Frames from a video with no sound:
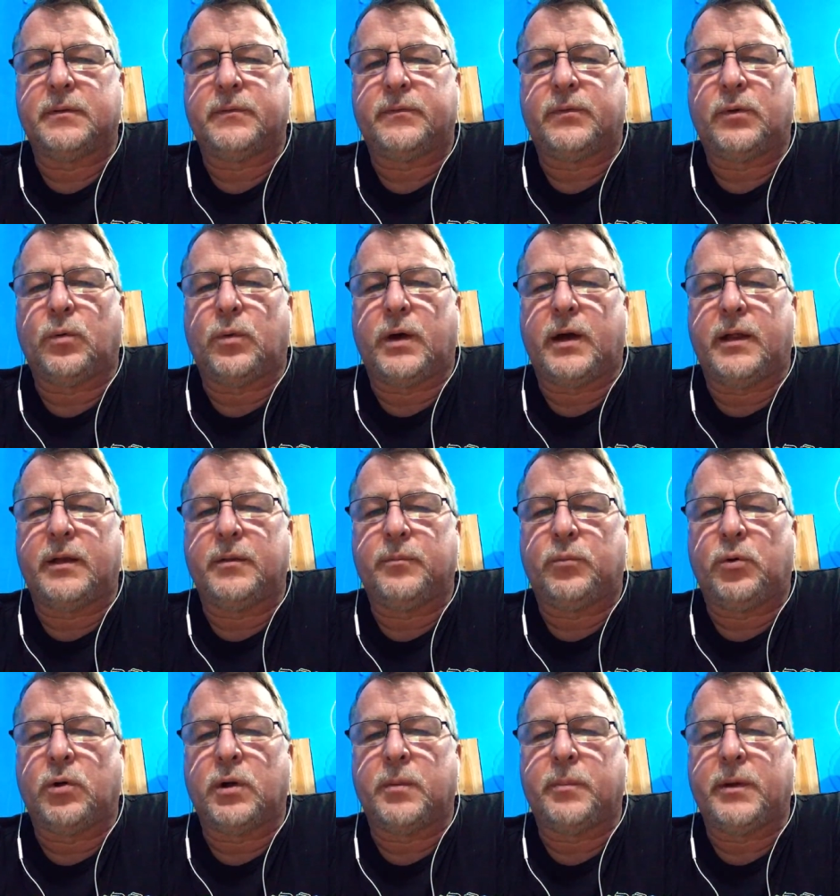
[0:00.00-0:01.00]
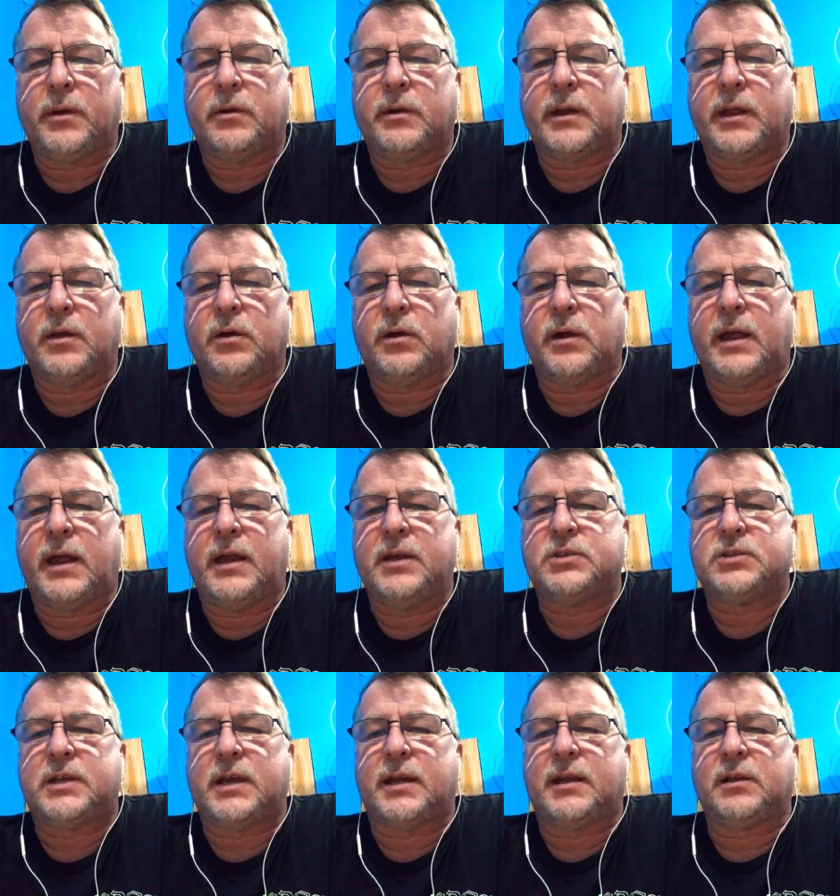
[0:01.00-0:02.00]
For what? Portability or
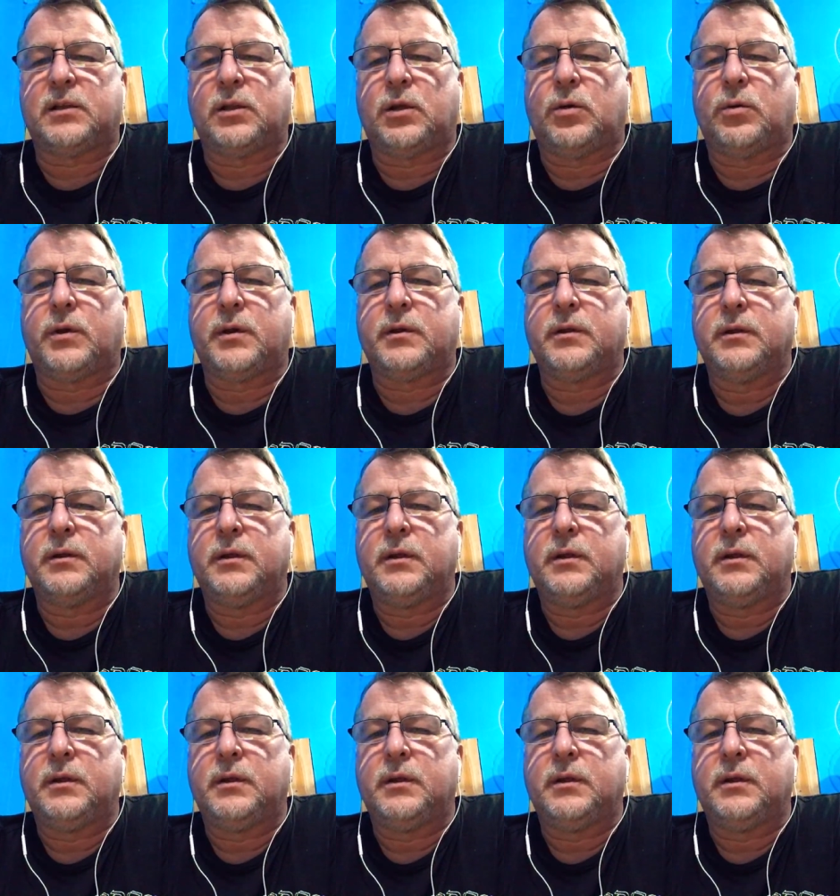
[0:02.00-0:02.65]
age getting lowered?